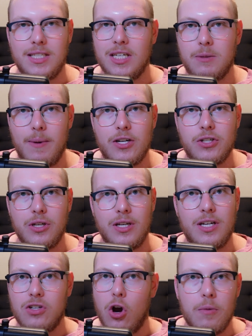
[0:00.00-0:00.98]
especially
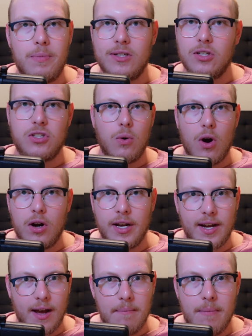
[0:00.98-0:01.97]
because RBs are hard to
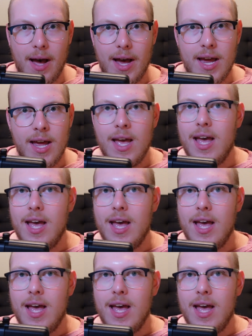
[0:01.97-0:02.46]
come by.